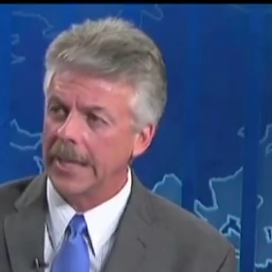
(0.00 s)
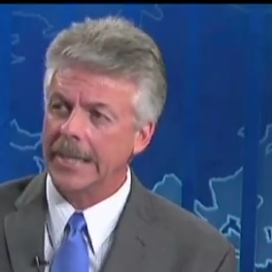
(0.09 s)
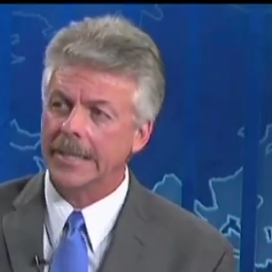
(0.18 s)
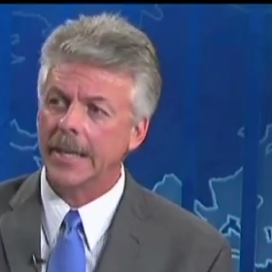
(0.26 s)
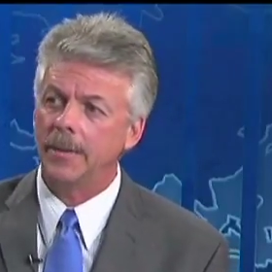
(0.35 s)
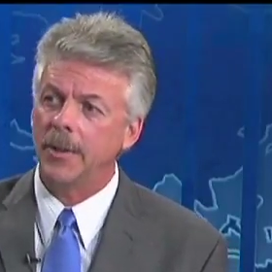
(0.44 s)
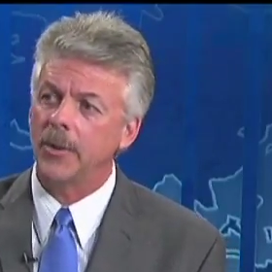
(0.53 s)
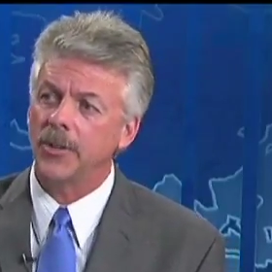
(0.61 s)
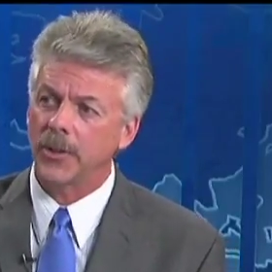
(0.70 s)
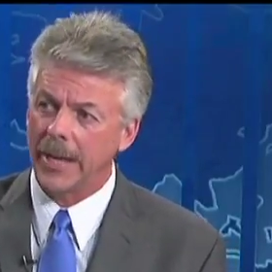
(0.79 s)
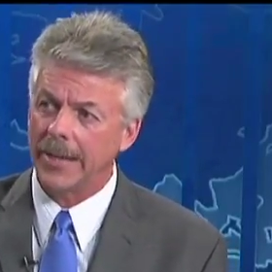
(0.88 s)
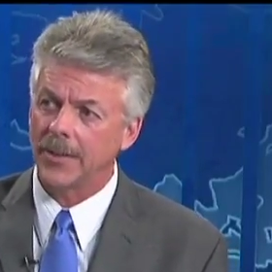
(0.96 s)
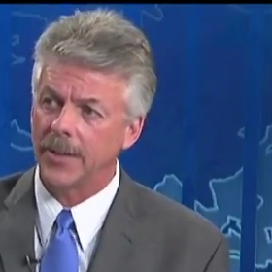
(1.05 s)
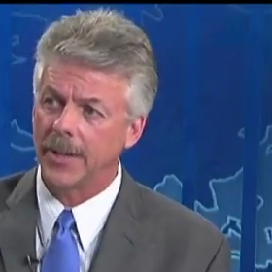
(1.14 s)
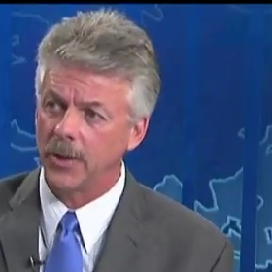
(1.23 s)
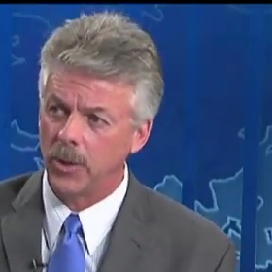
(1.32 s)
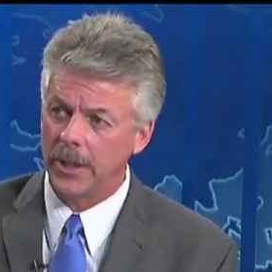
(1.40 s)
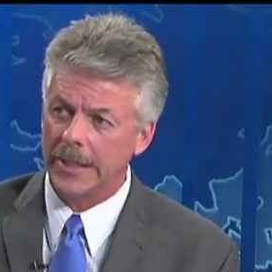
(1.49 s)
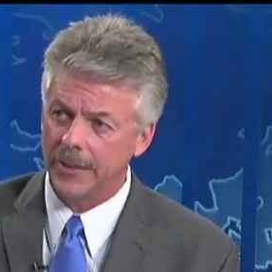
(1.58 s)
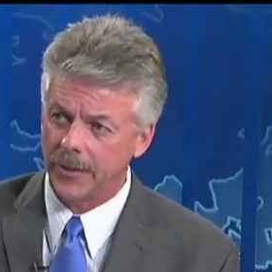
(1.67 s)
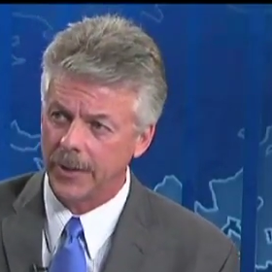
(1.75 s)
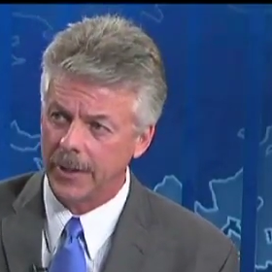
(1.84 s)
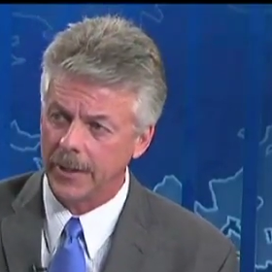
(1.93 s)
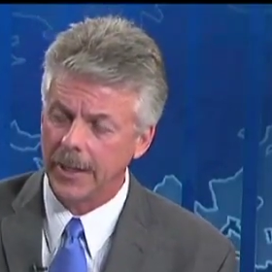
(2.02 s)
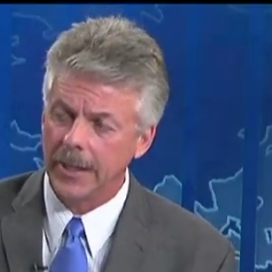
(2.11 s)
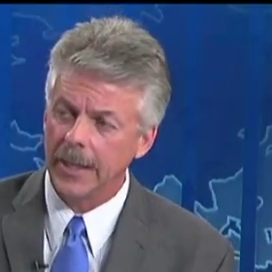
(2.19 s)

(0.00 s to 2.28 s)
anytime there is an accident or an incident,